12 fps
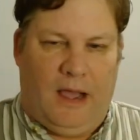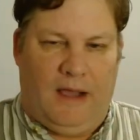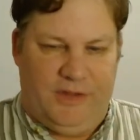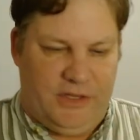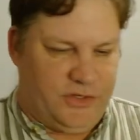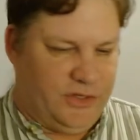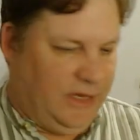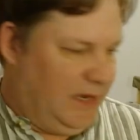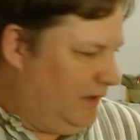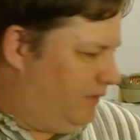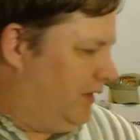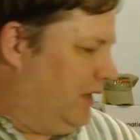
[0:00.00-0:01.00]

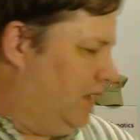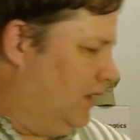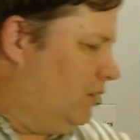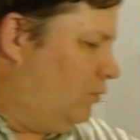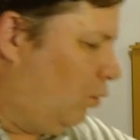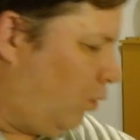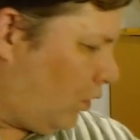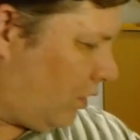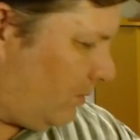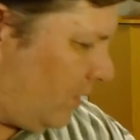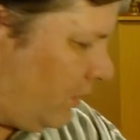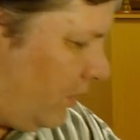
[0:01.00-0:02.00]
Obviously, the
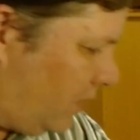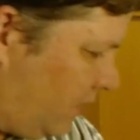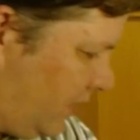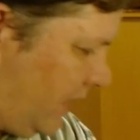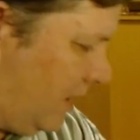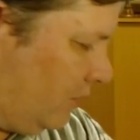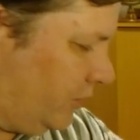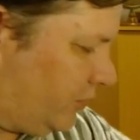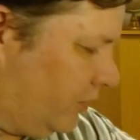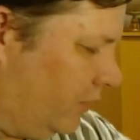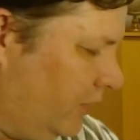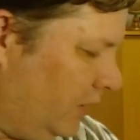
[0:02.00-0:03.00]
warmer
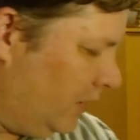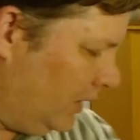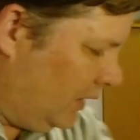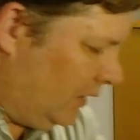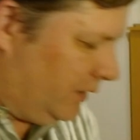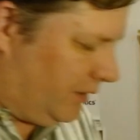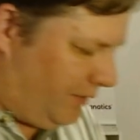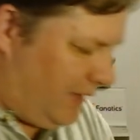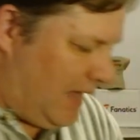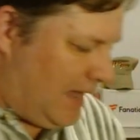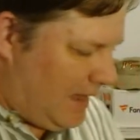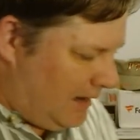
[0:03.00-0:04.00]
counter to
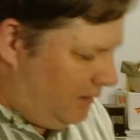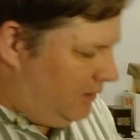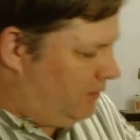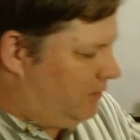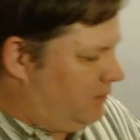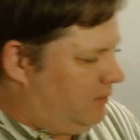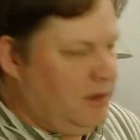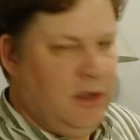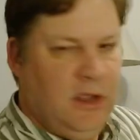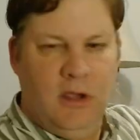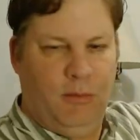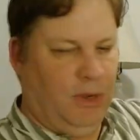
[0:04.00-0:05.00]
that
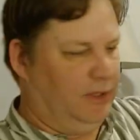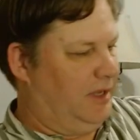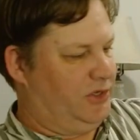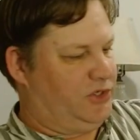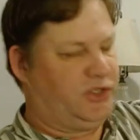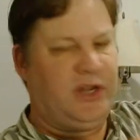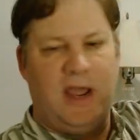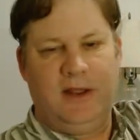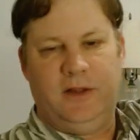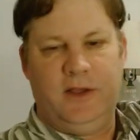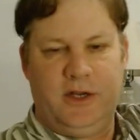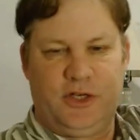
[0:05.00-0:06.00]
but less
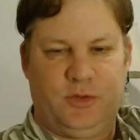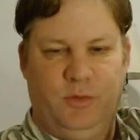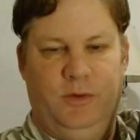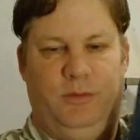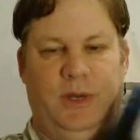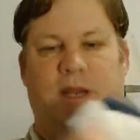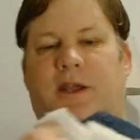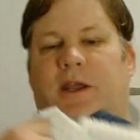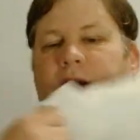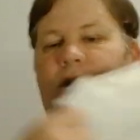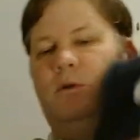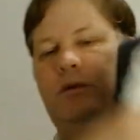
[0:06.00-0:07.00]
stylish would be,
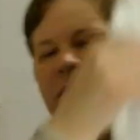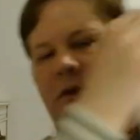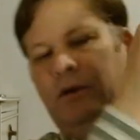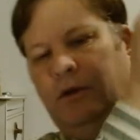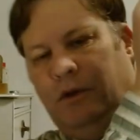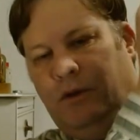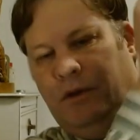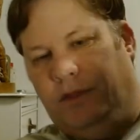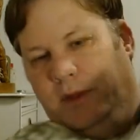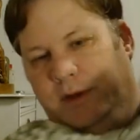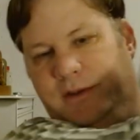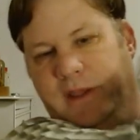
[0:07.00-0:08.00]
you know,
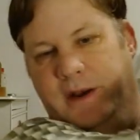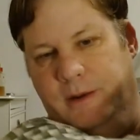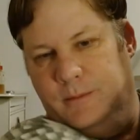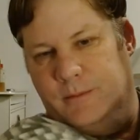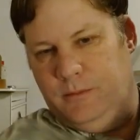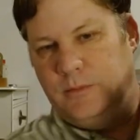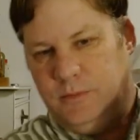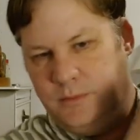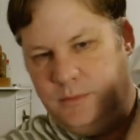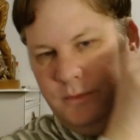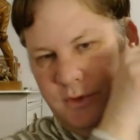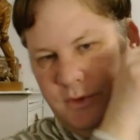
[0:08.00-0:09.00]
the denim.
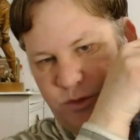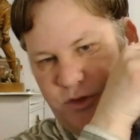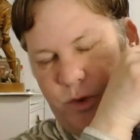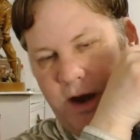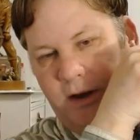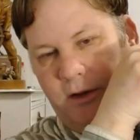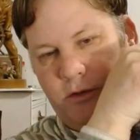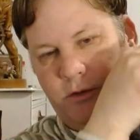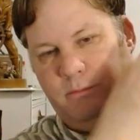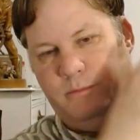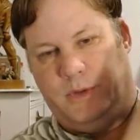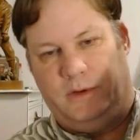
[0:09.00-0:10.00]
This one's a
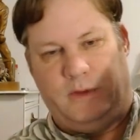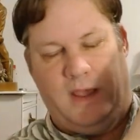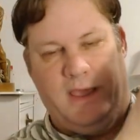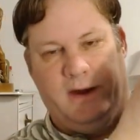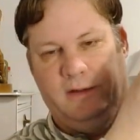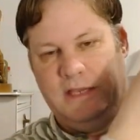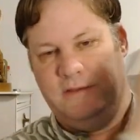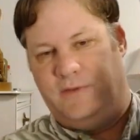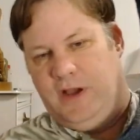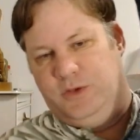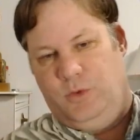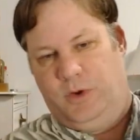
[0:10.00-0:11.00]
Wrangler, but I had a
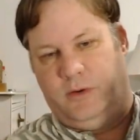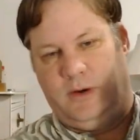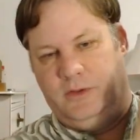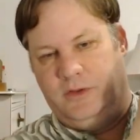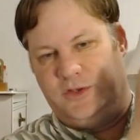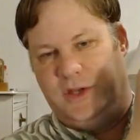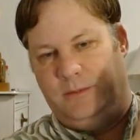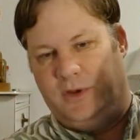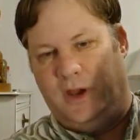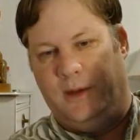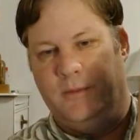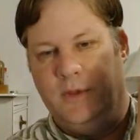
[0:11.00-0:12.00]
Levi's one around the same
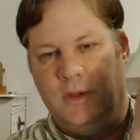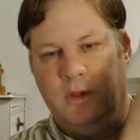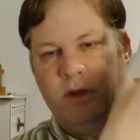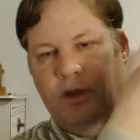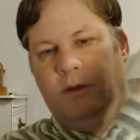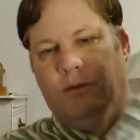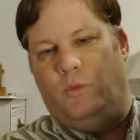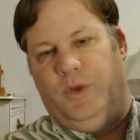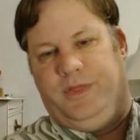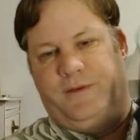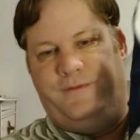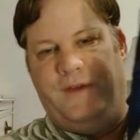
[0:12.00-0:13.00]
time
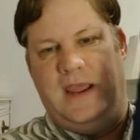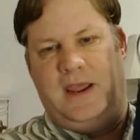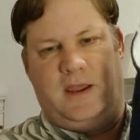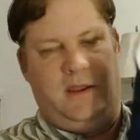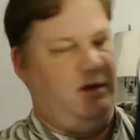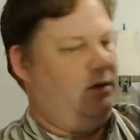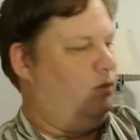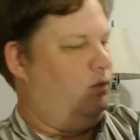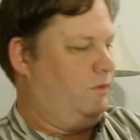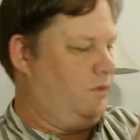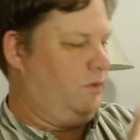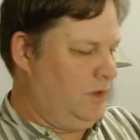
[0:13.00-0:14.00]
with the fake
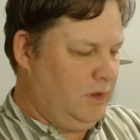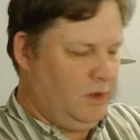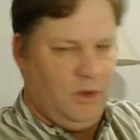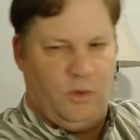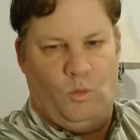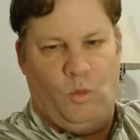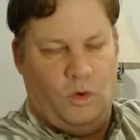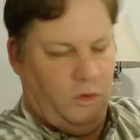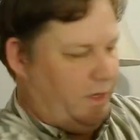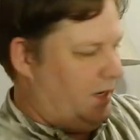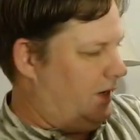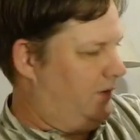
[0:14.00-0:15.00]

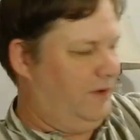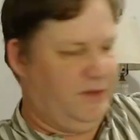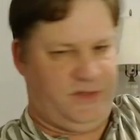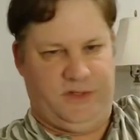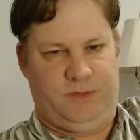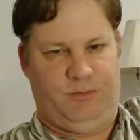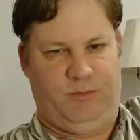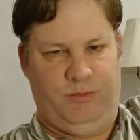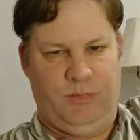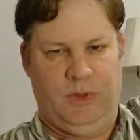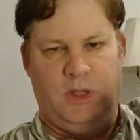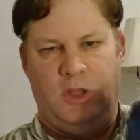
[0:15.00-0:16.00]
wool in it, and this is
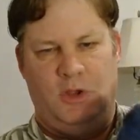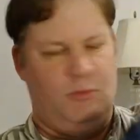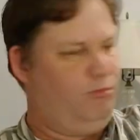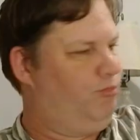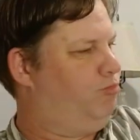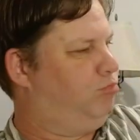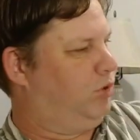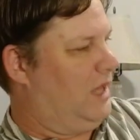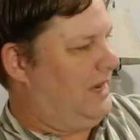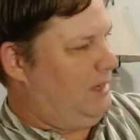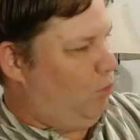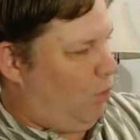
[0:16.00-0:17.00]

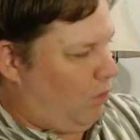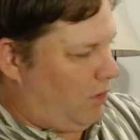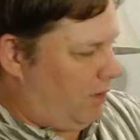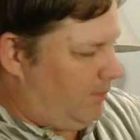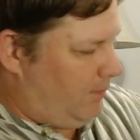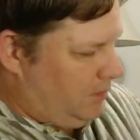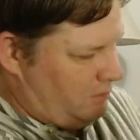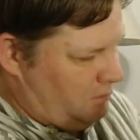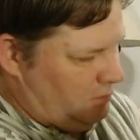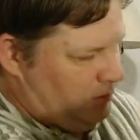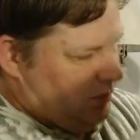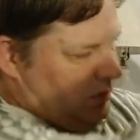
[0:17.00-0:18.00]
plenty warm
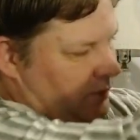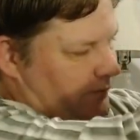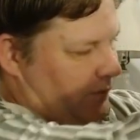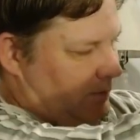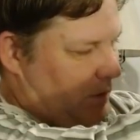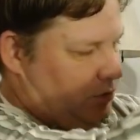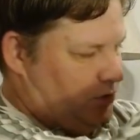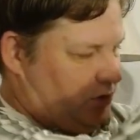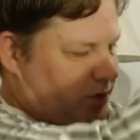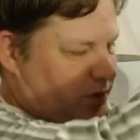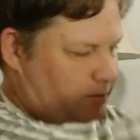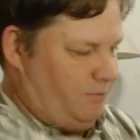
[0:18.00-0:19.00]
for
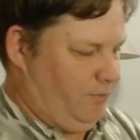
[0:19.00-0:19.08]
most